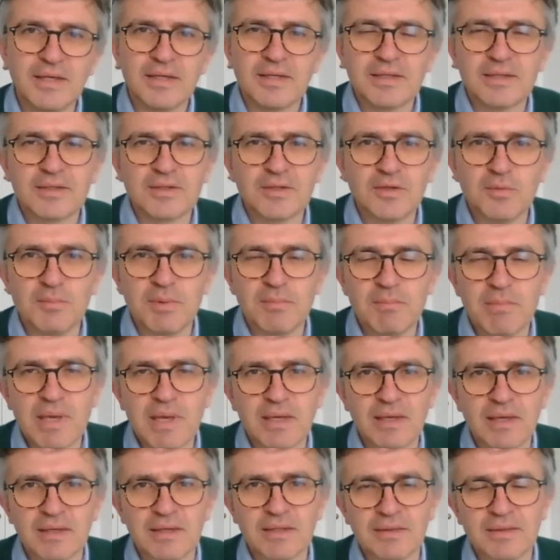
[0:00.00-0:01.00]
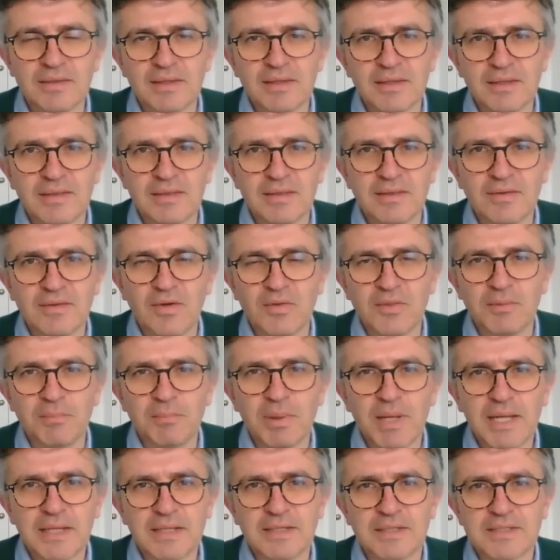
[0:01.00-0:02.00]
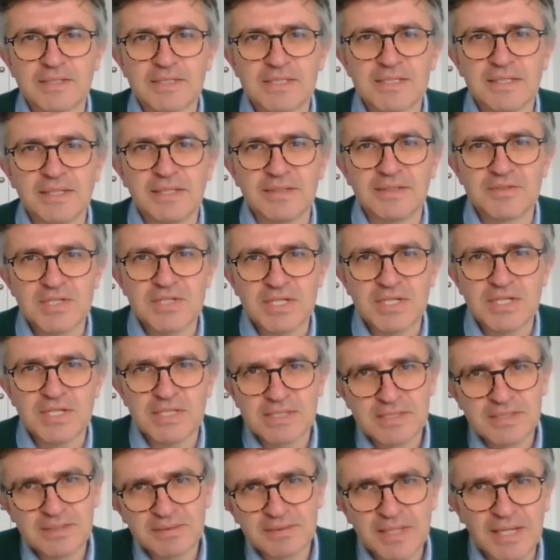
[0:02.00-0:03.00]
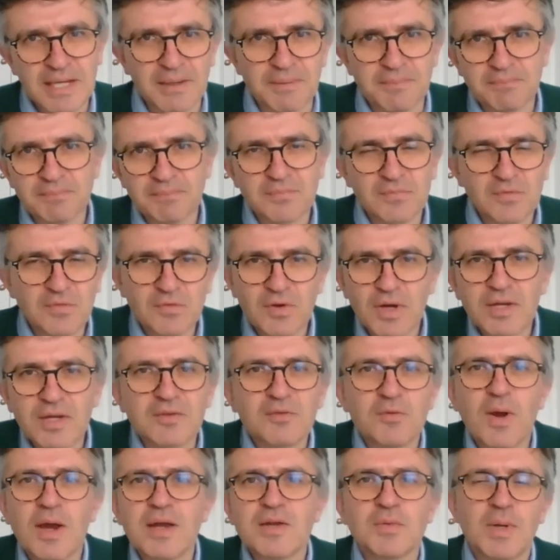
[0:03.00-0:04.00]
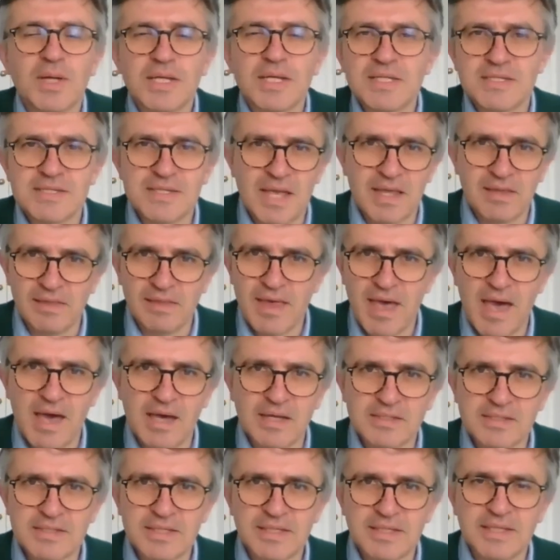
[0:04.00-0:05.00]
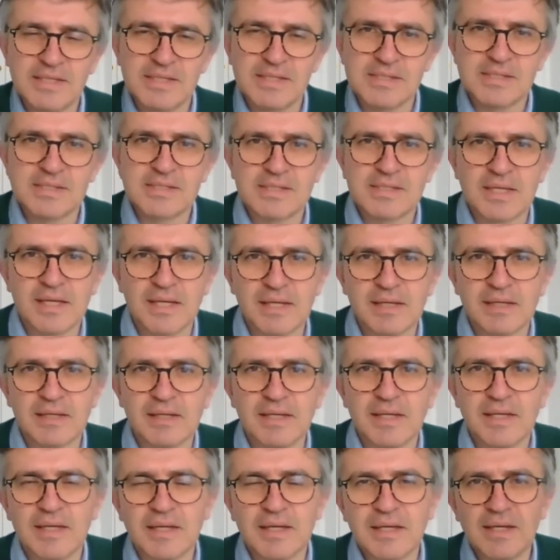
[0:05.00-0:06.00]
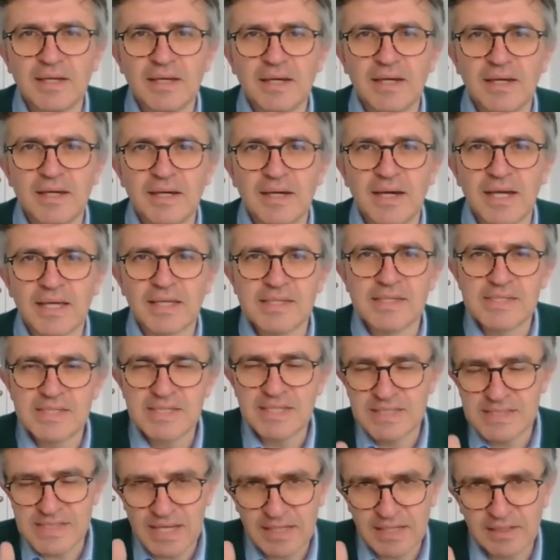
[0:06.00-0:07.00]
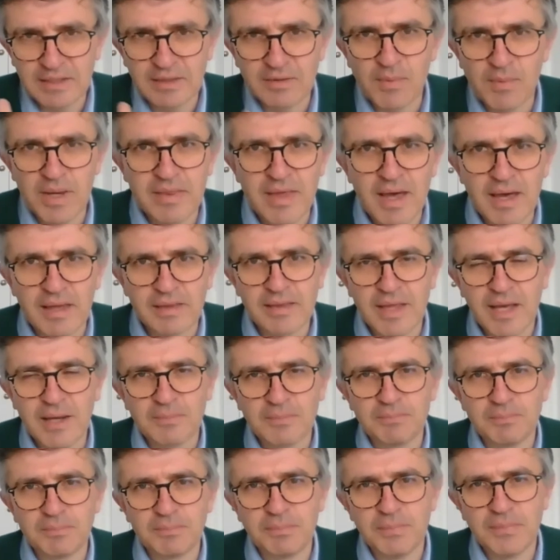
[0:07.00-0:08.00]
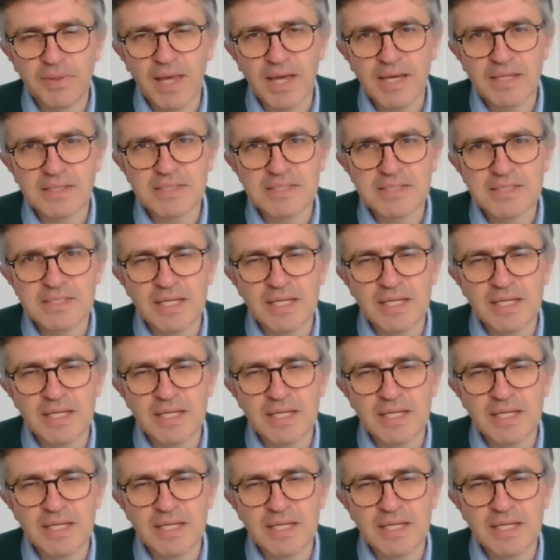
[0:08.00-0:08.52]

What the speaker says: human being in on the planet. And just trying to understand that is I can see exactly the way that